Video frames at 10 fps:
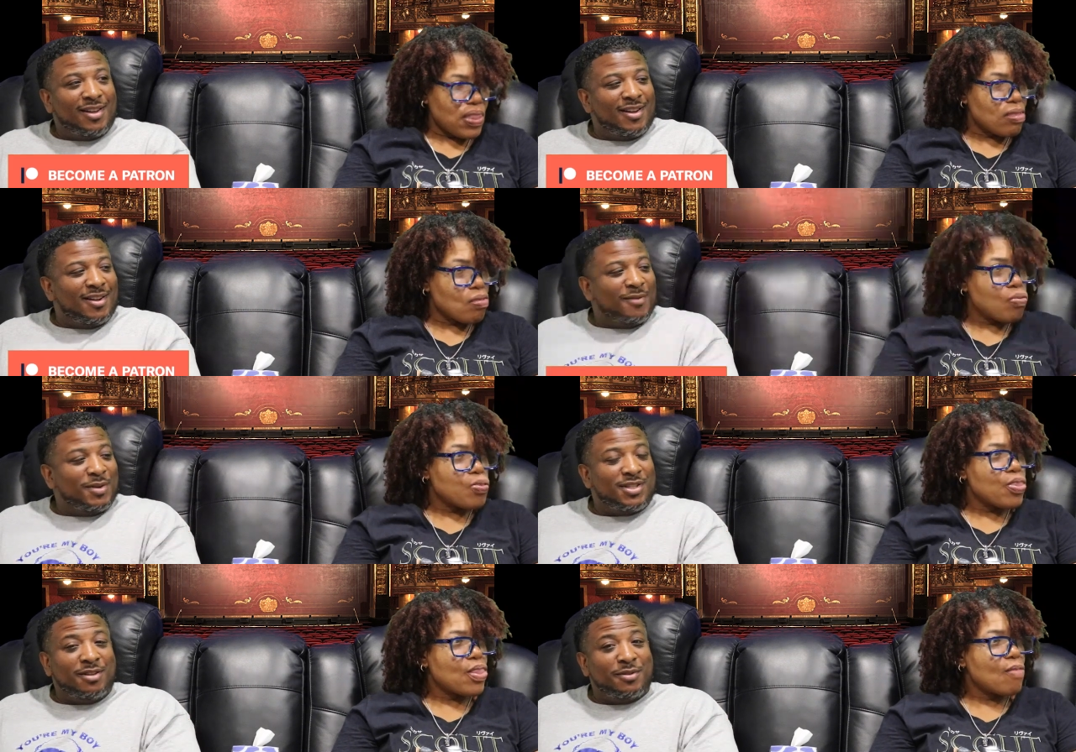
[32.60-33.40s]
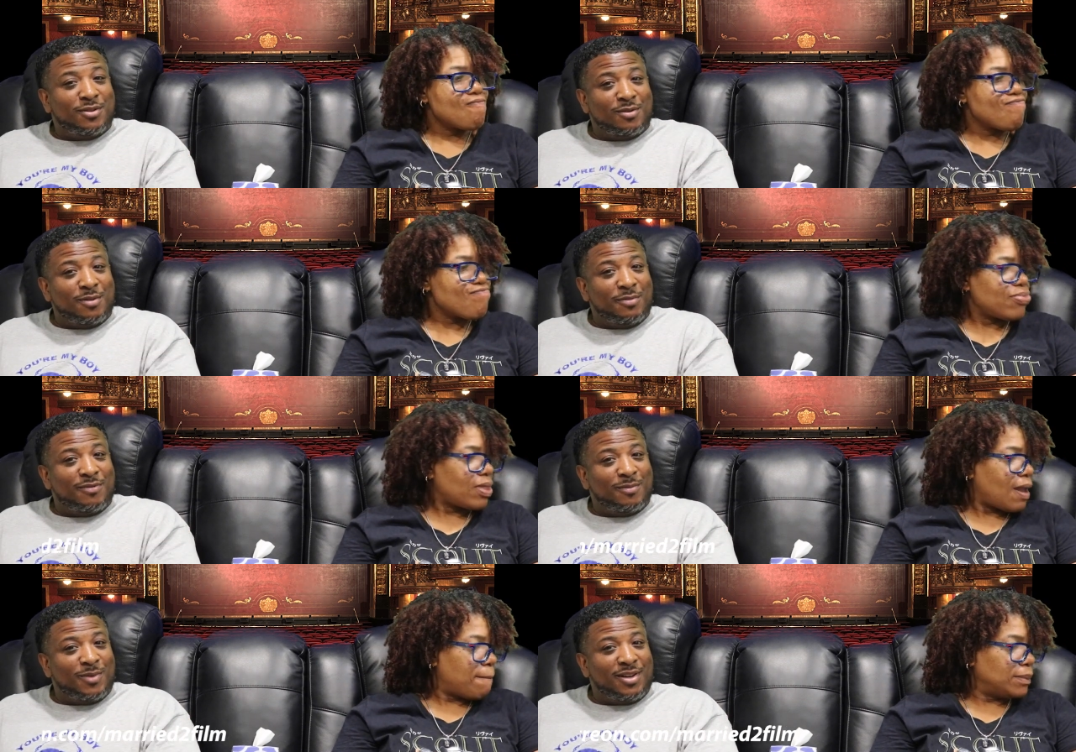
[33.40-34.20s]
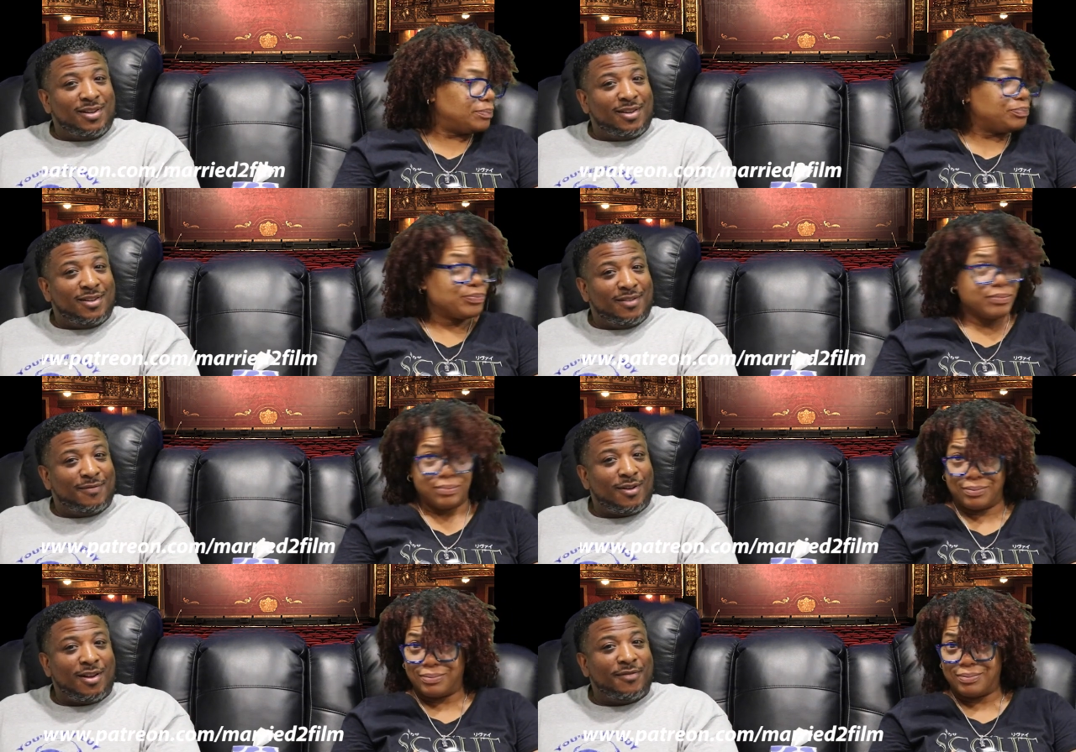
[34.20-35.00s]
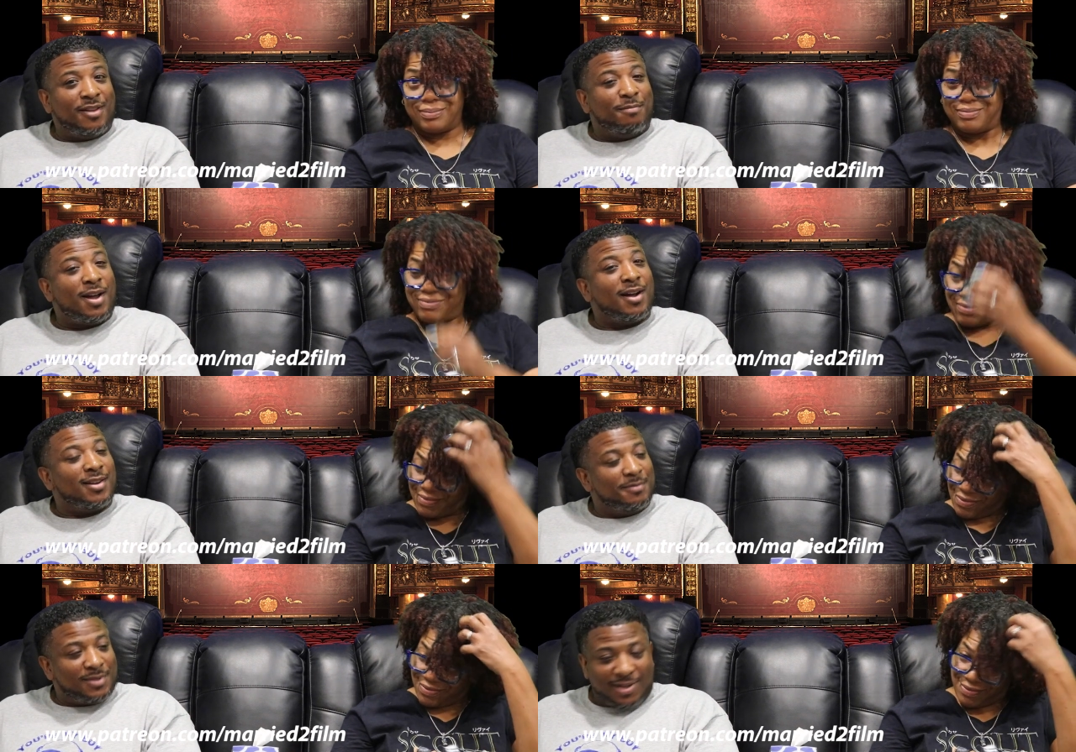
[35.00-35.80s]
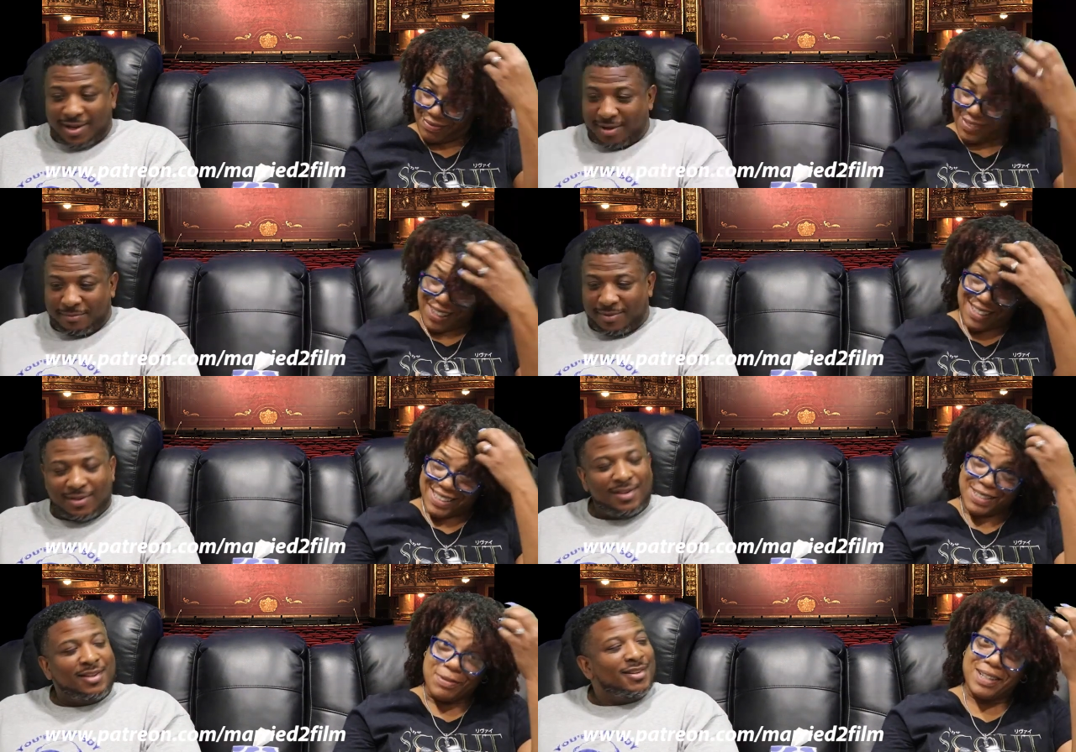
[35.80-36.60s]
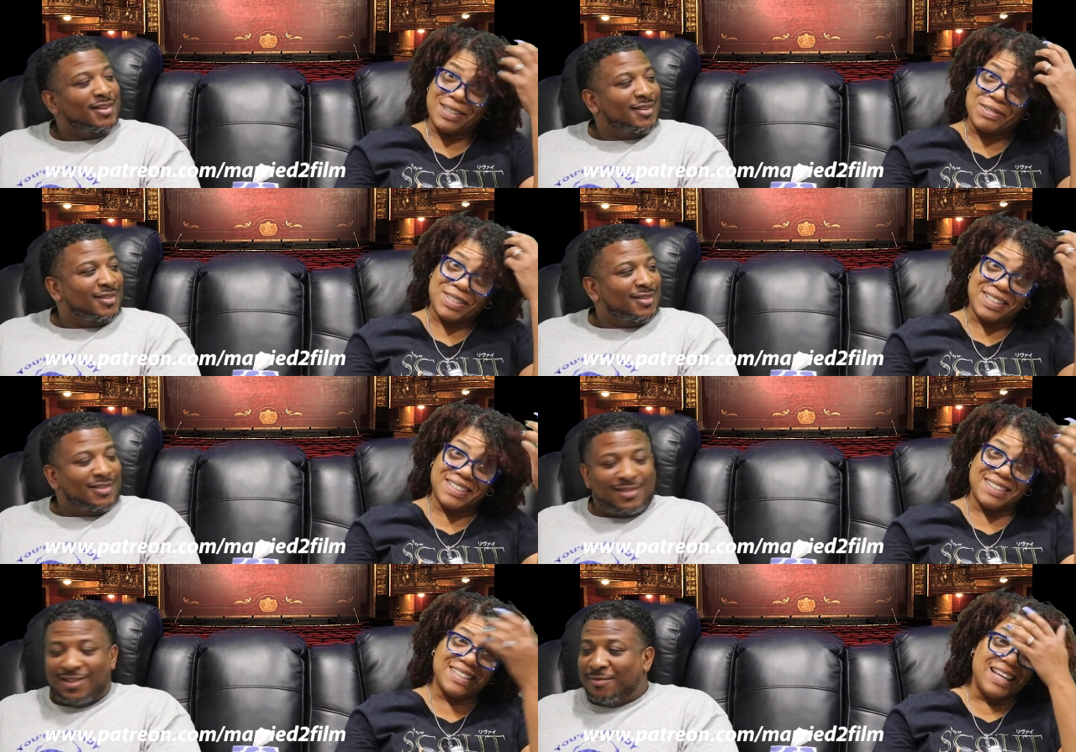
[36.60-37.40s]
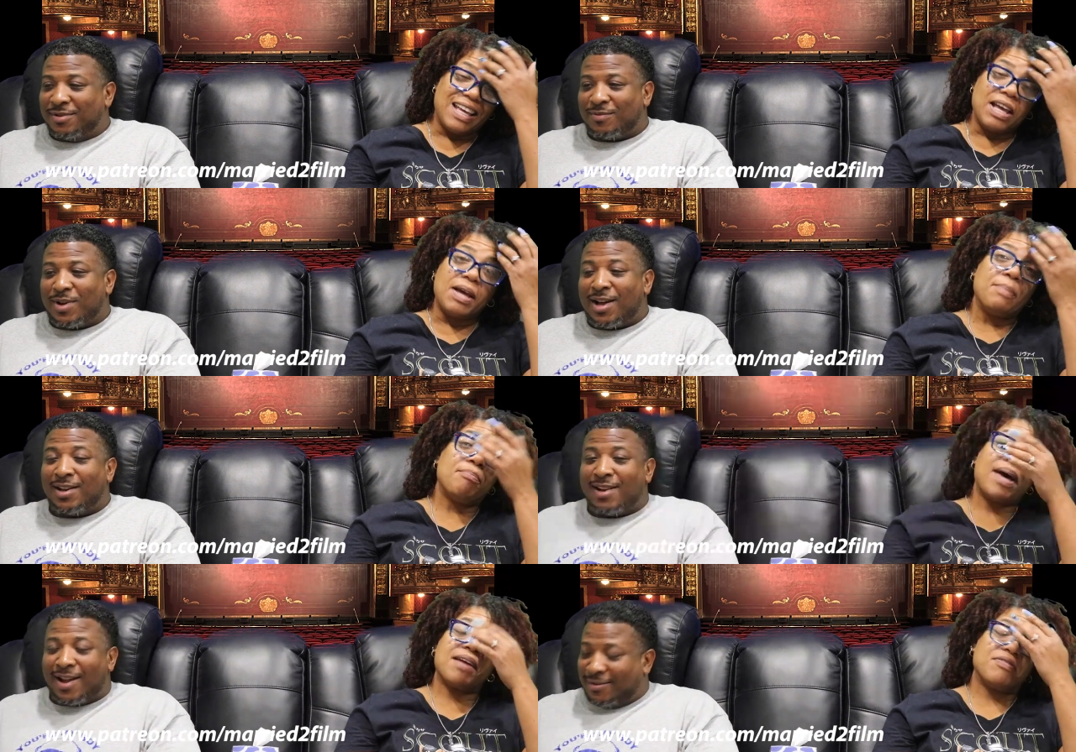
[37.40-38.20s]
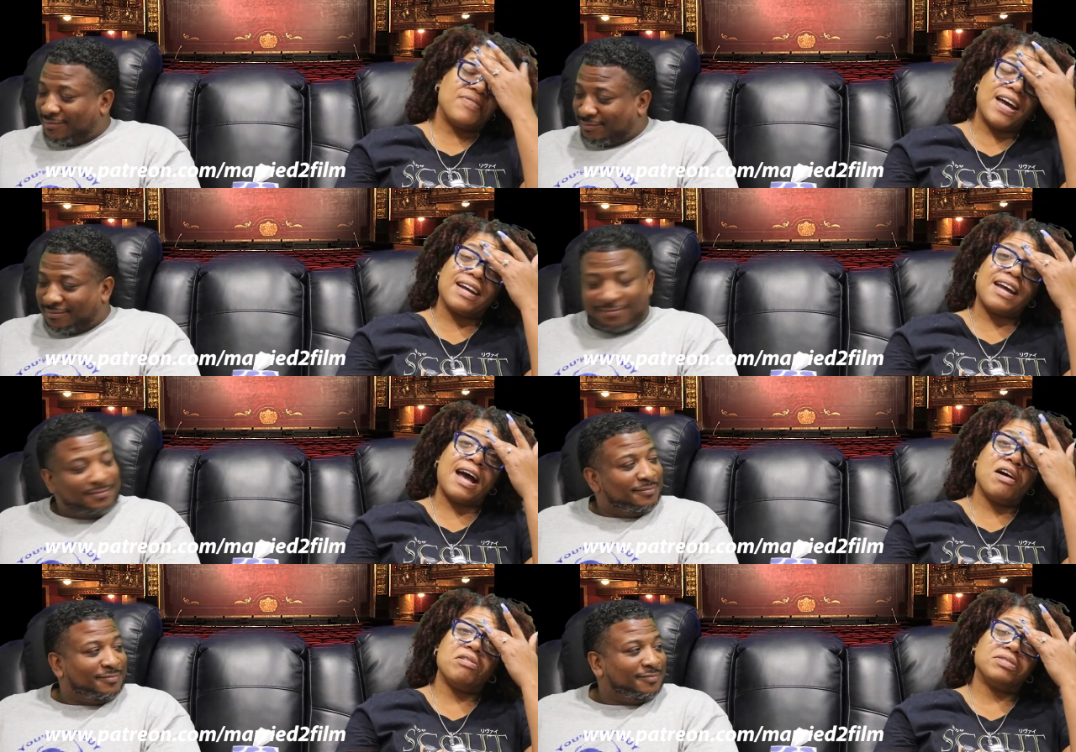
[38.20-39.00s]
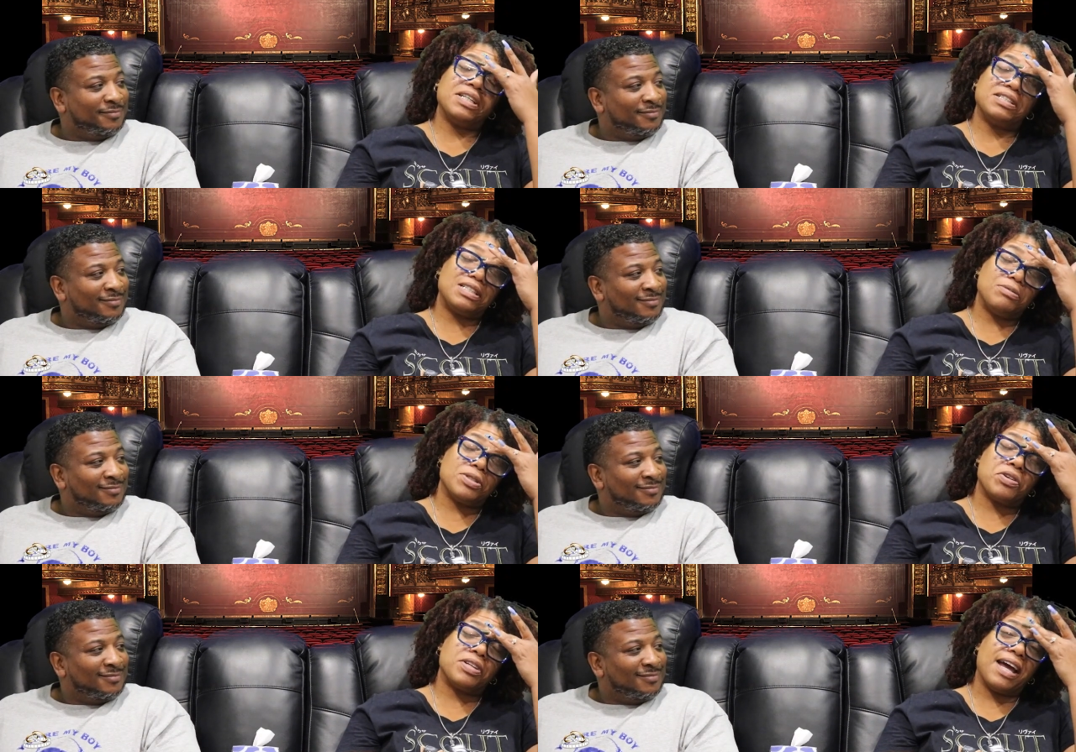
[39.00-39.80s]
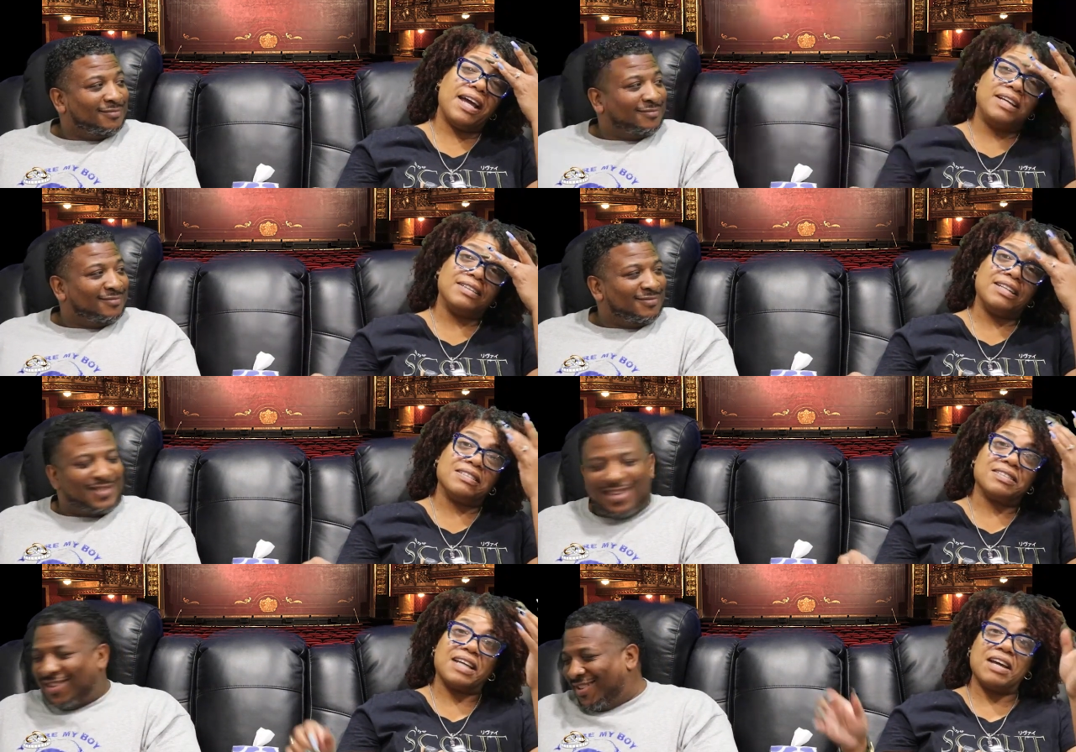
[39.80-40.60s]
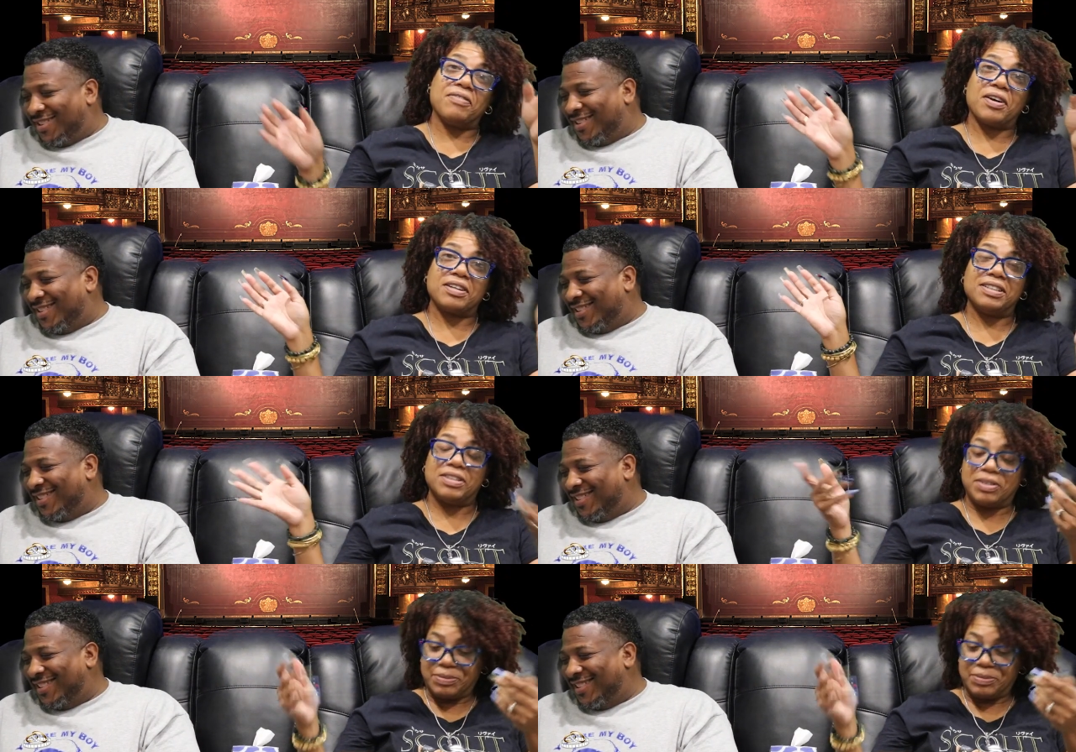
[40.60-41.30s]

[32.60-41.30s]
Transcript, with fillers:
Speaker 1: uh, what she was doing when the fall of the apocalypse came.
Speaker 2: And she wasn't on
Speaker 1: nine. She was wild. Matter
Speaker 2: of fact, I don't think she was ordained. They just gave her the little.